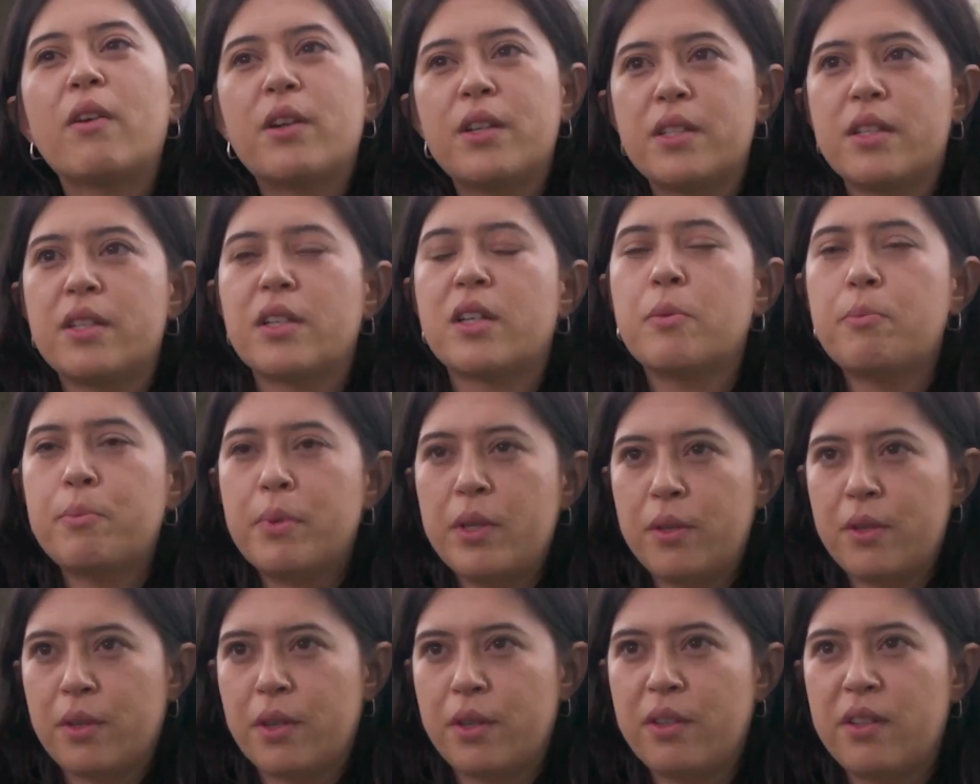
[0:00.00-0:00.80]
does the
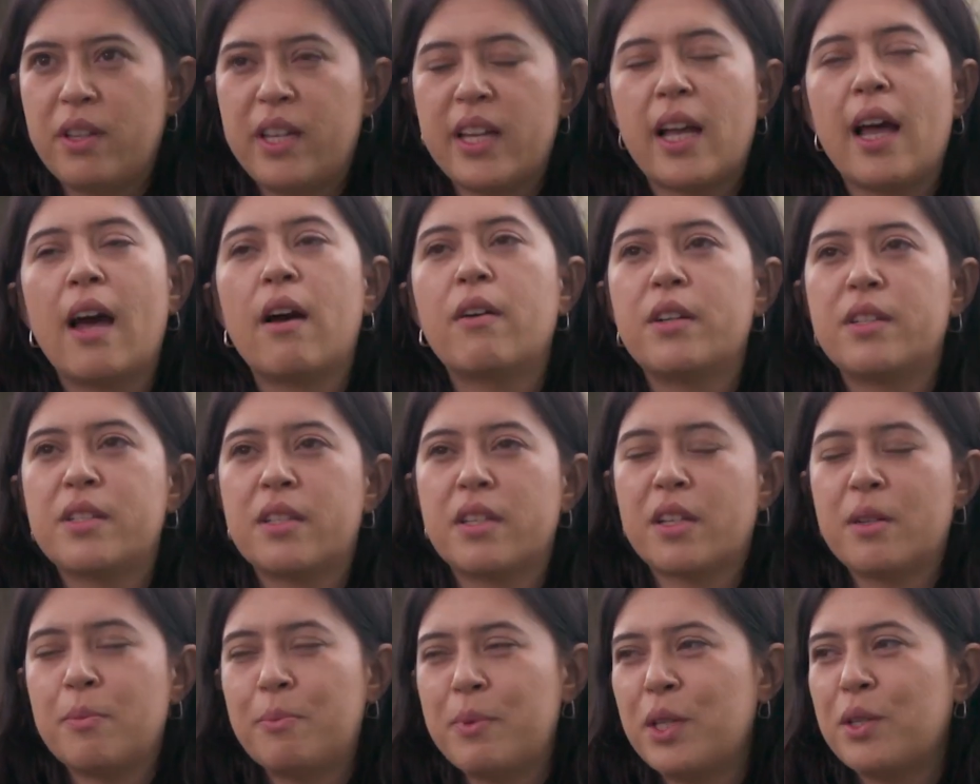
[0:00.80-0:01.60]
computer think? How does
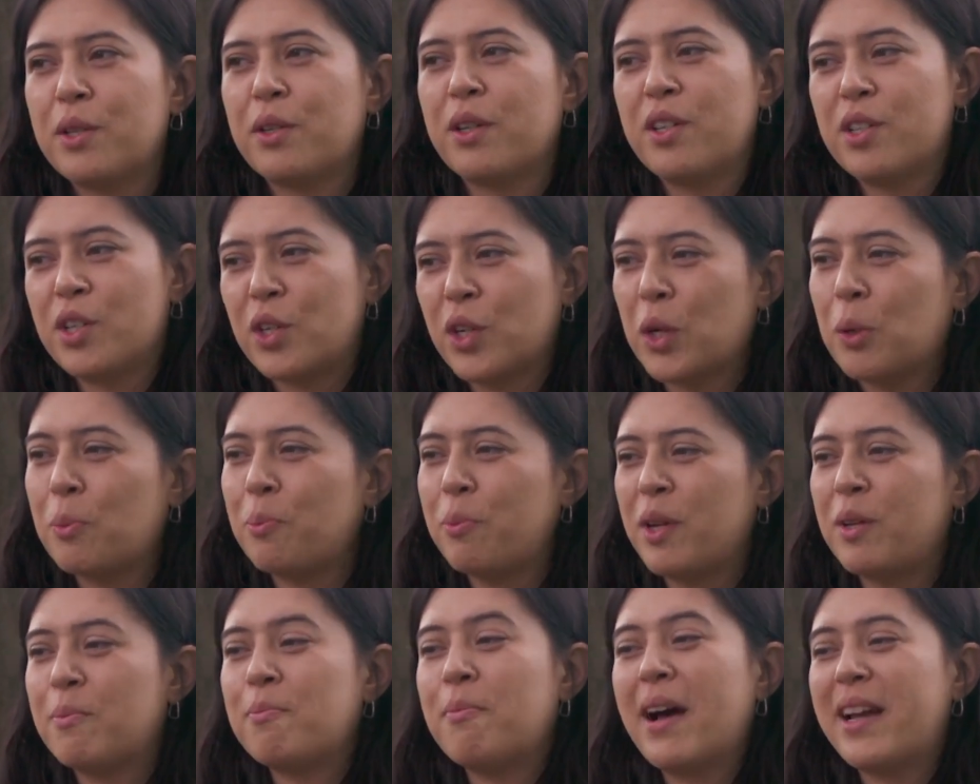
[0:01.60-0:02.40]
the computer
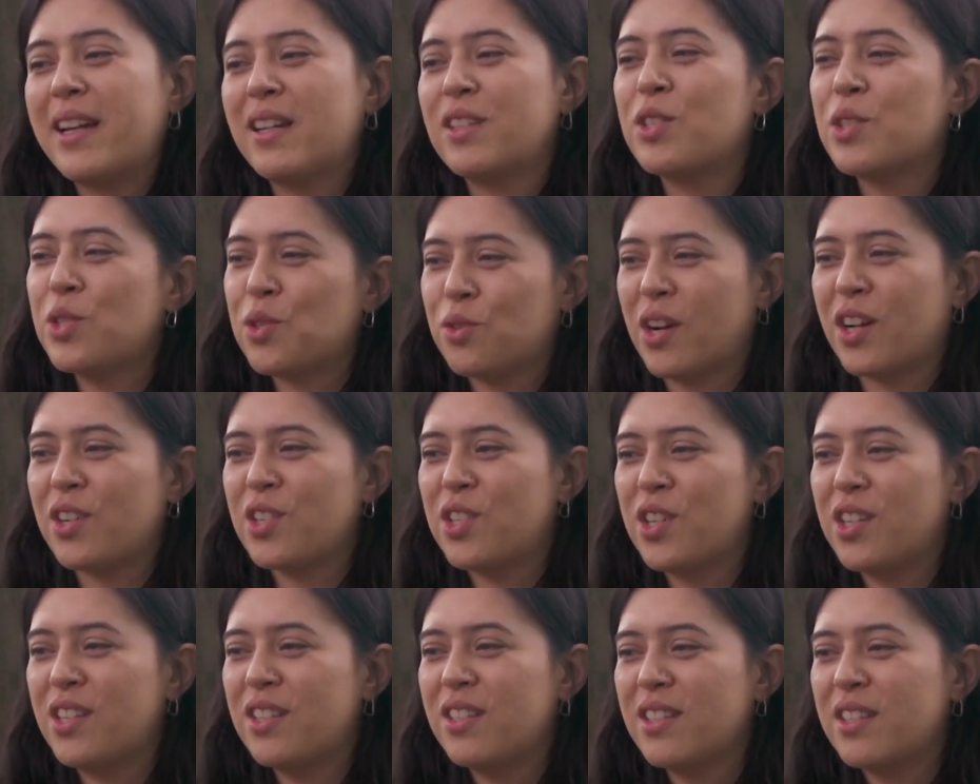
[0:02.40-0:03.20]
interpret my
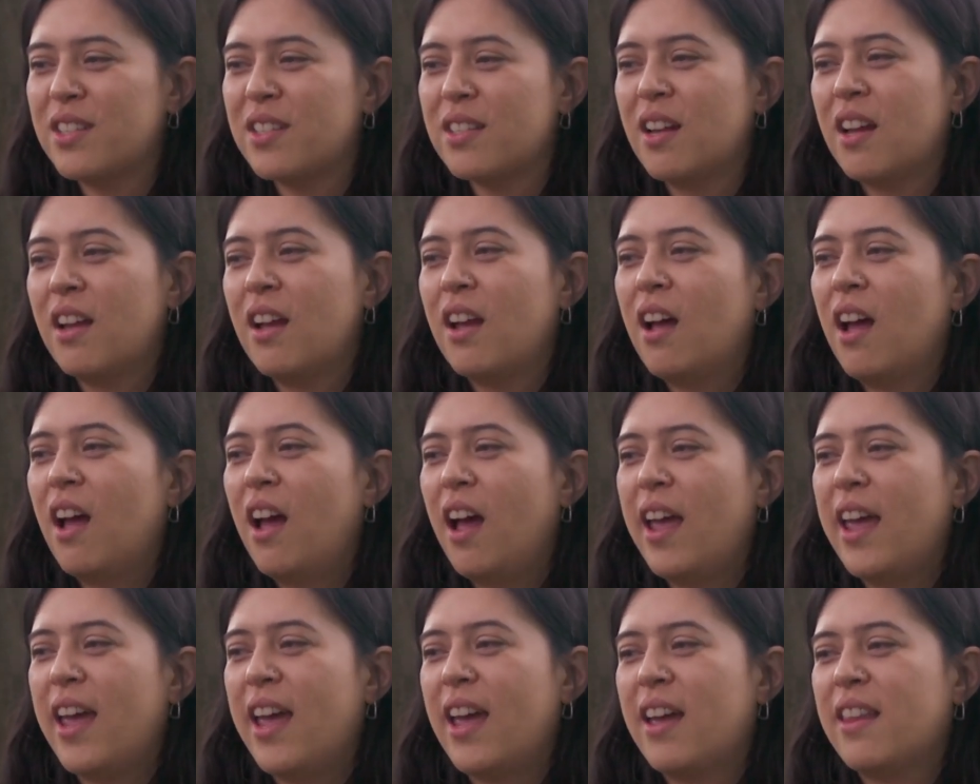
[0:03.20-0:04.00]
instructions?
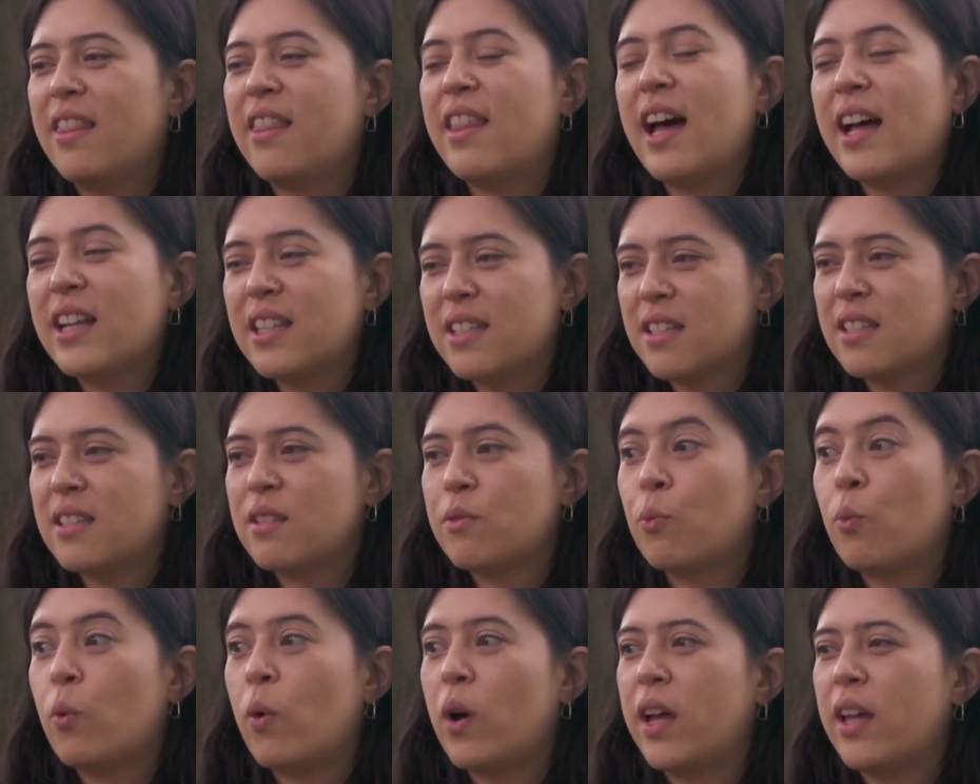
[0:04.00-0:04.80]
And that's
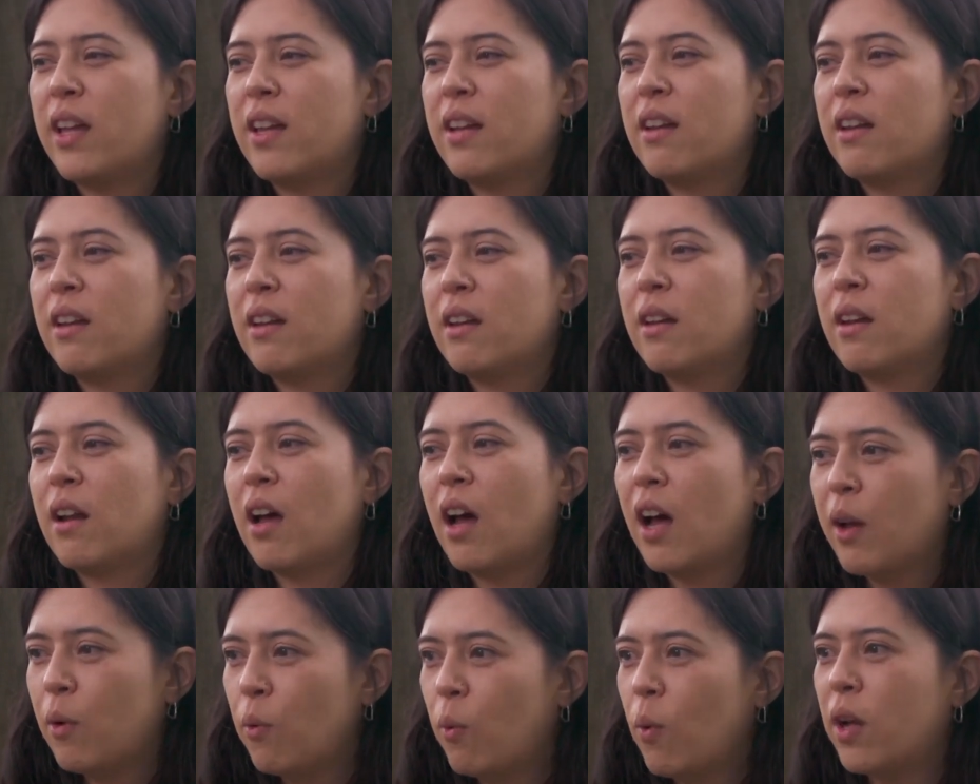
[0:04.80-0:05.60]
what
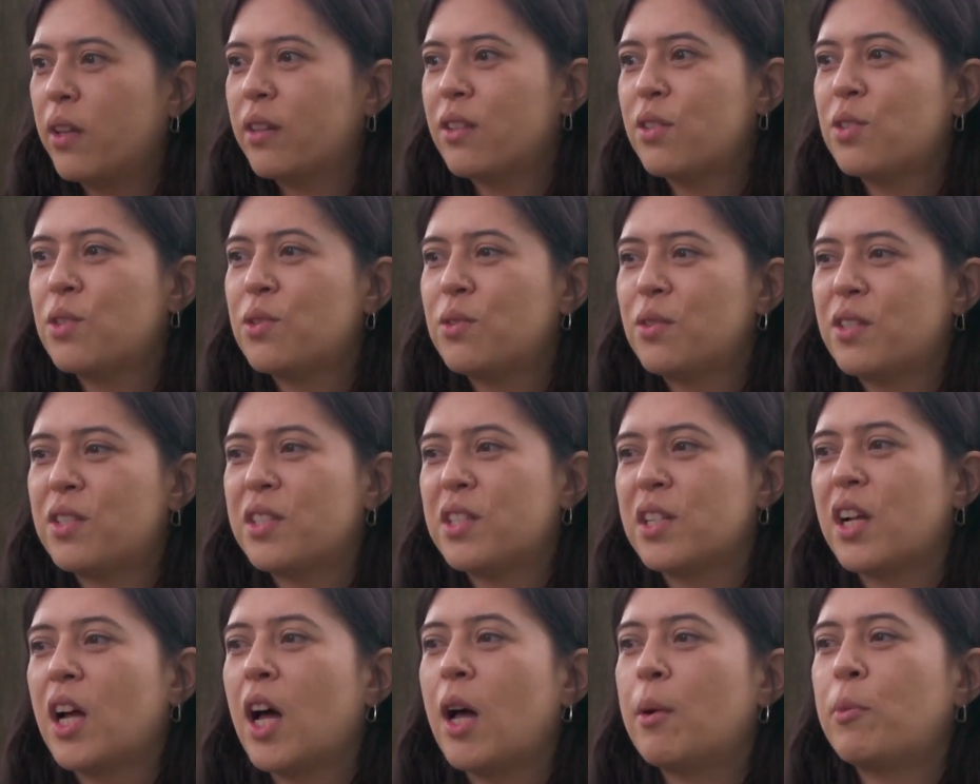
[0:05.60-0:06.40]
I want the students
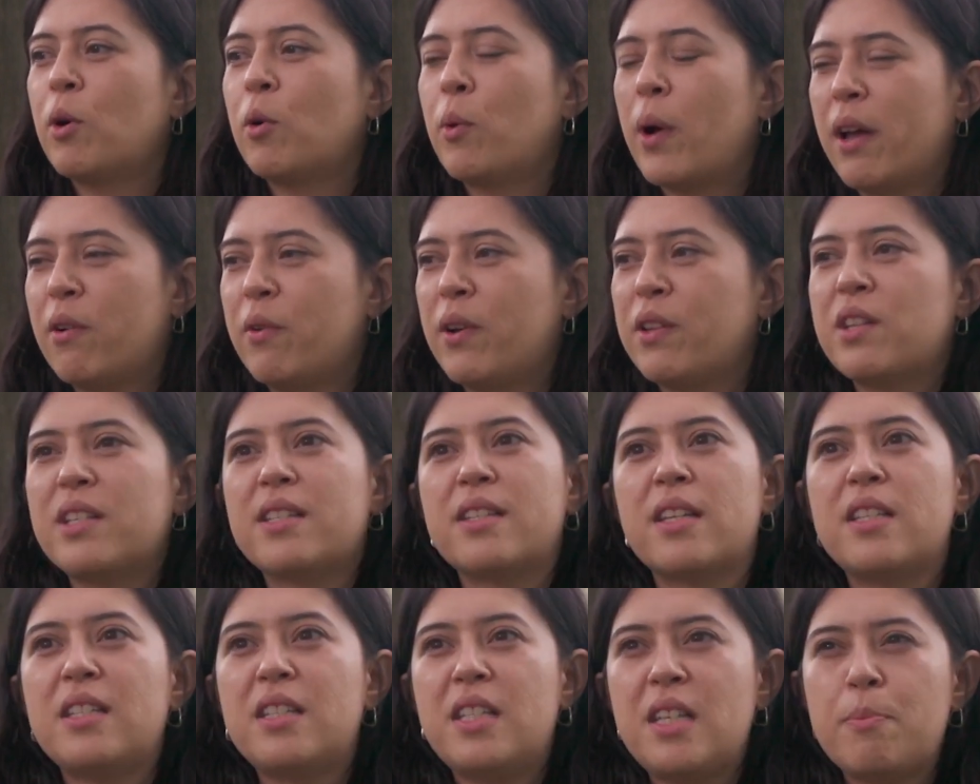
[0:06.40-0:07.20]
to come away with,
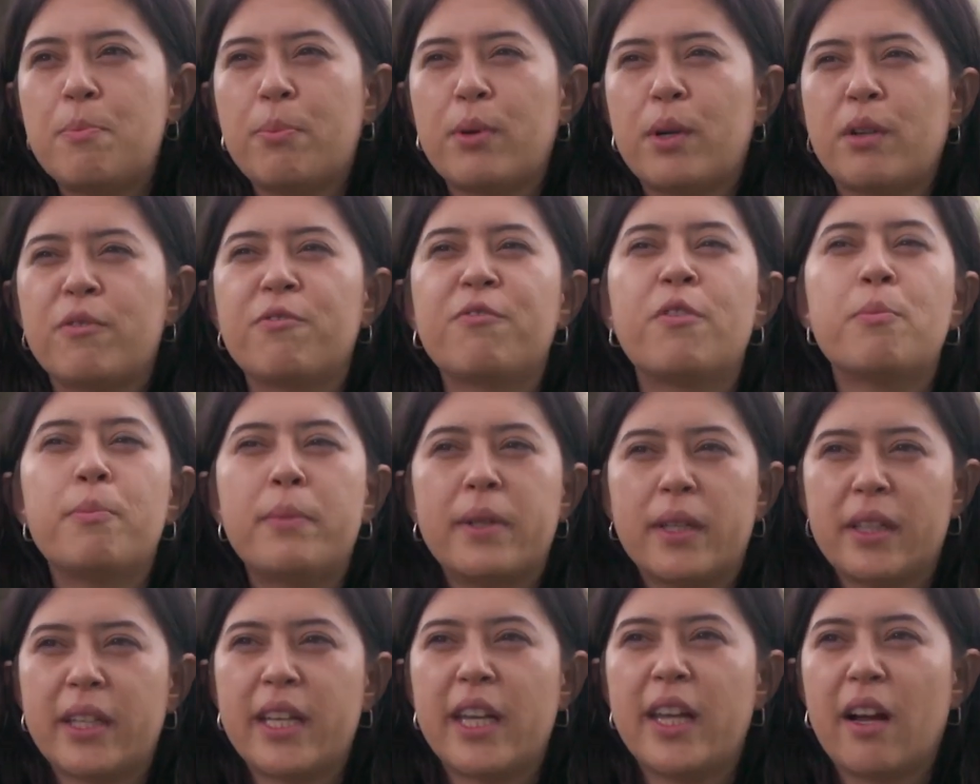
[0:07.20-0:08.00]
is a deeper
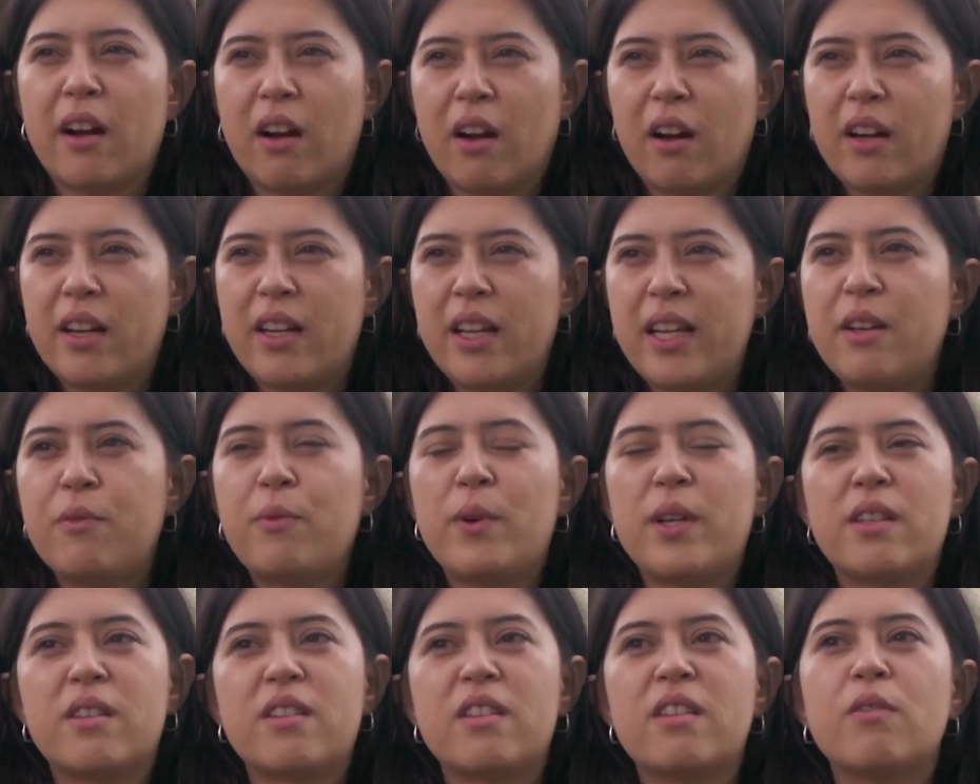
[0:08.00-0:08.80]
familiarity
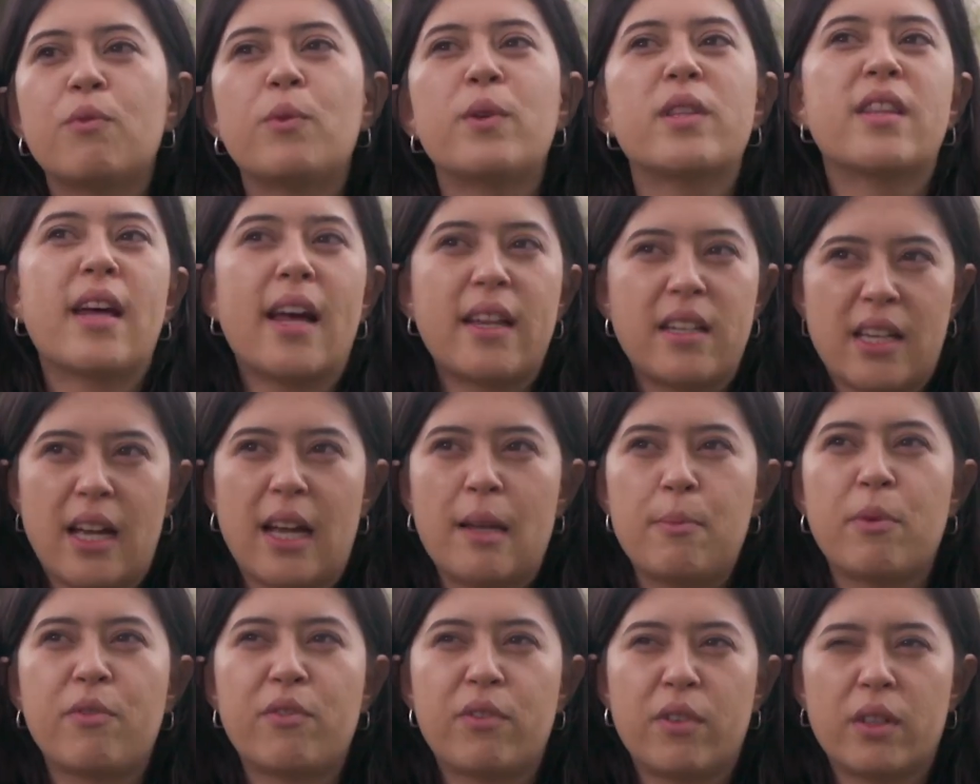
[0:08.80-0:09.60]
with that
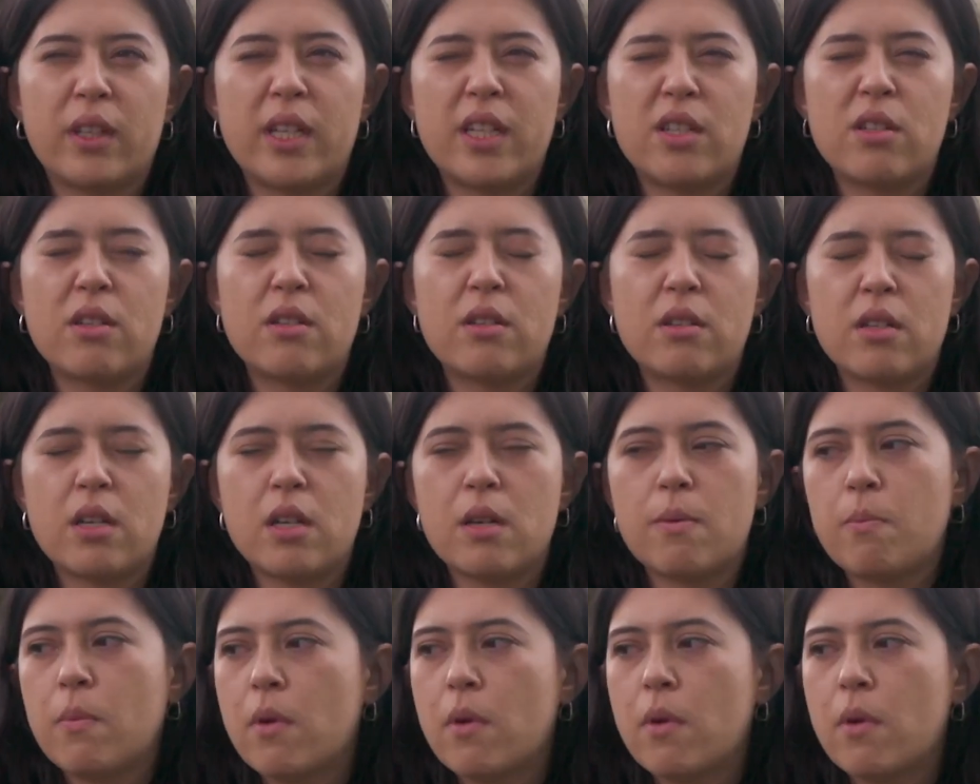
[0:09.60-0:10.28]
type of relationship.